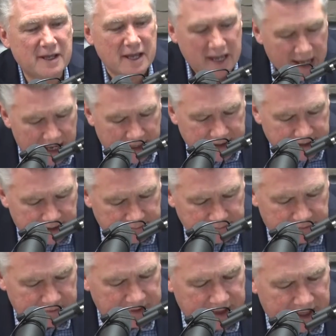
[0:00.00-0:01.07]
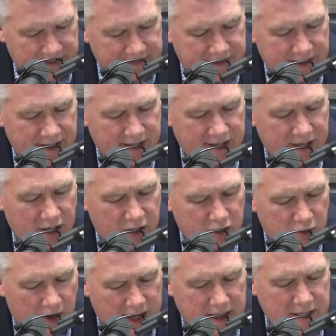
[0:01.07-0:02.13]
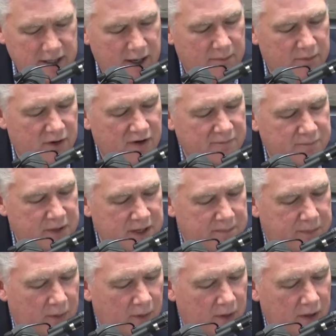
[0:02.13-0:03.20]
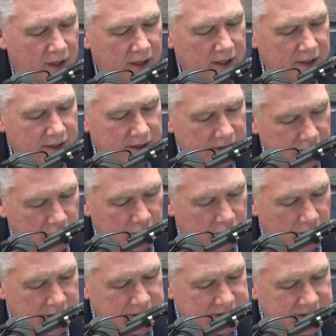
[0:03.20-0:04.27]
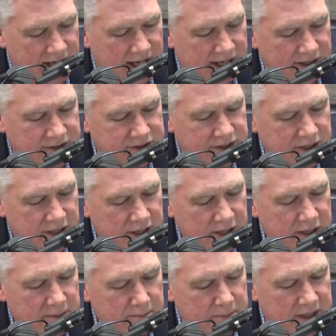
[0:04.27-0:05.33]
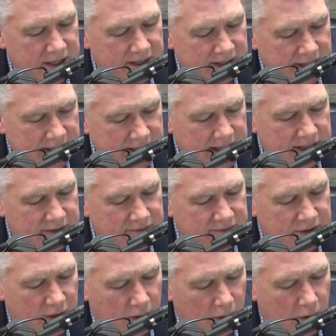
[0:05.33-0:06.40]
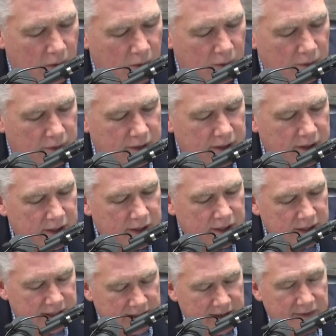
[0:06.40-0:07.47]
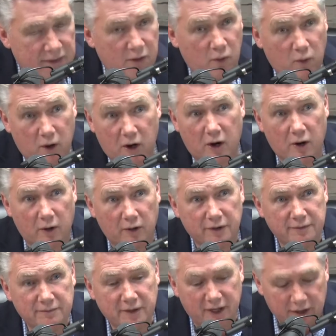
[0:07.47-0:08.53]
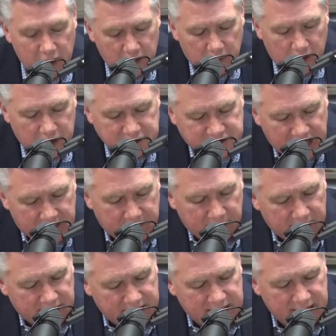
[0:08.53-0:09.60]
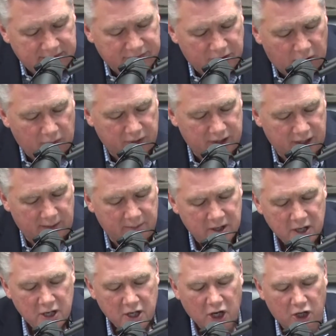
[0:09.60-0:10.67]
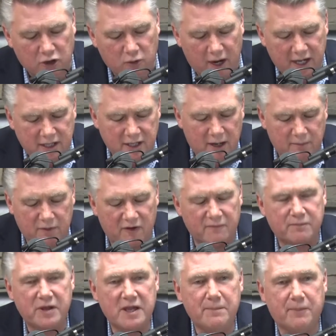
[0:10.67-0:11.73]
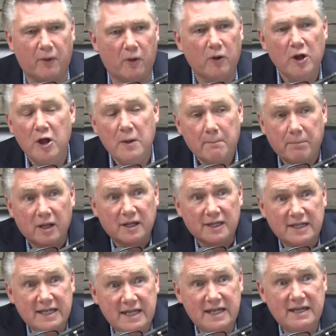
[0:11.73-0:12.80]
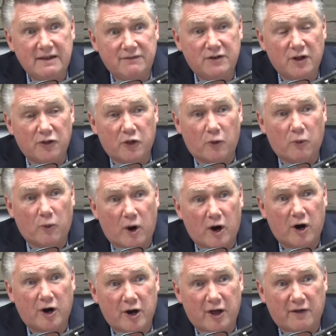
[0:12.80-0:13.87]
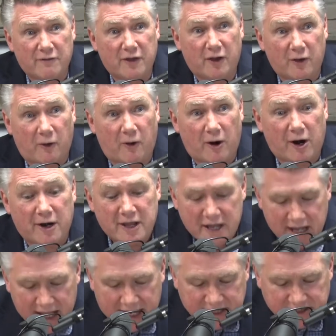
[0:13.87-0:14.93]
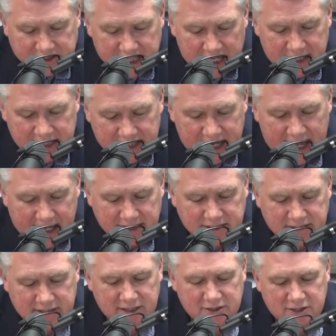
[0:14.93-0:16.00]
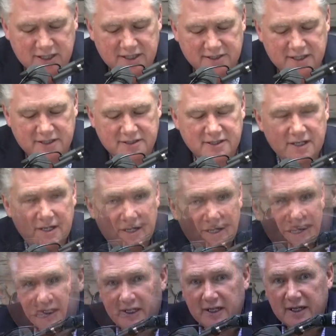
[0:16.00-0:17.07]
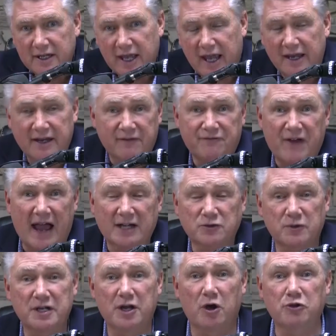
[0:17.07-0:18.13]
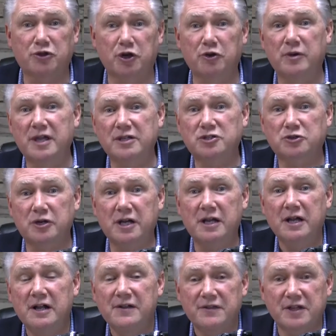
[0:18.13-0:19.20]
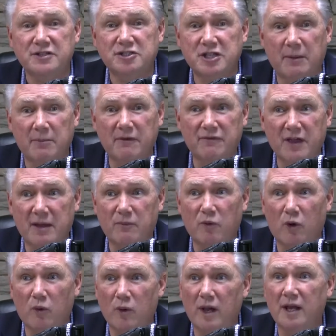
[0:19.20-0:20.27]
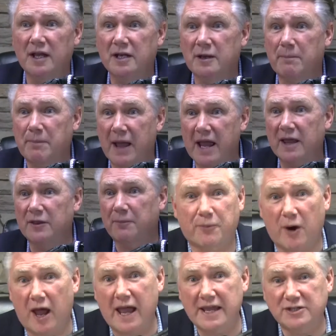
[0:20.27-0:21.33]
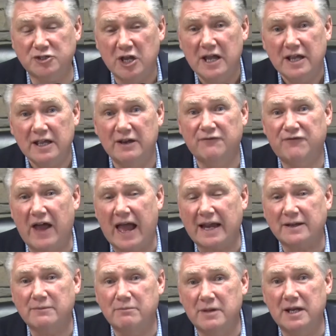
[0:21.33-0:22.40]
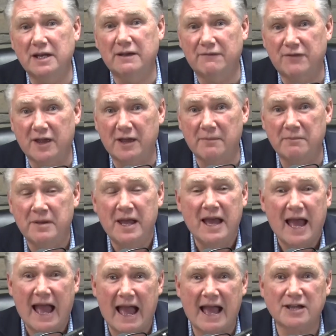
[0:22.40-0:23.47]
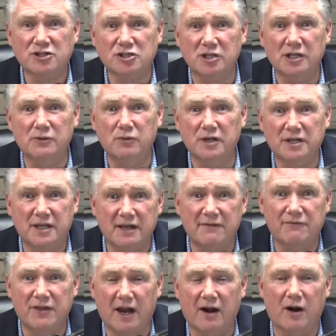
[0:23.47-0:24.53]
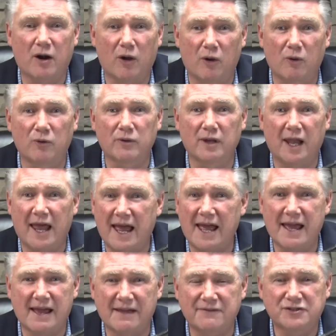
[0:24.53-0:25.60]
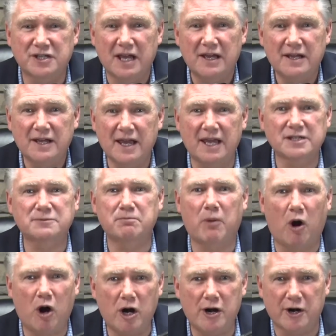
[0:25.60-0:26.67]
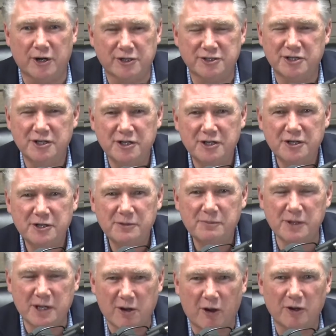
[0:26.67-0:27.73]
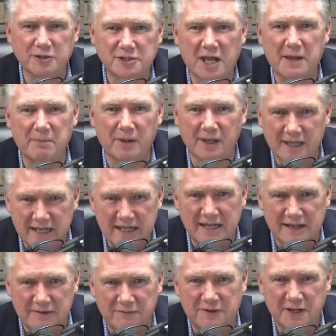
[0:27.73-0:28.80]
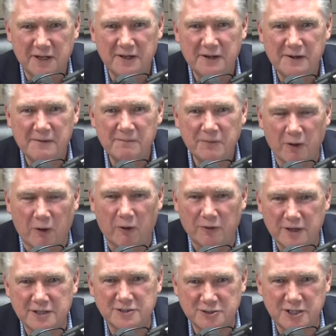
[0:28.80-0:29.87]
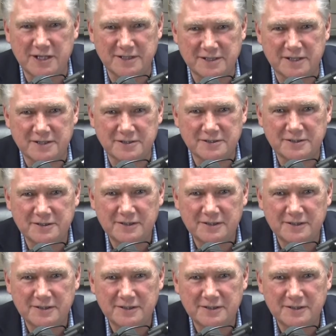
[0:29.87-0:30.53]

And then a great number of people, look what it says, believed on in the world. In other words, they believed on him. A great number of people believed the word of the Lord and said yes to Jesus. And in fact, we know through history that some of them were willing to pay the price. In fact, many of them actually would give their own lives as martyrs because they believed on this Jesus.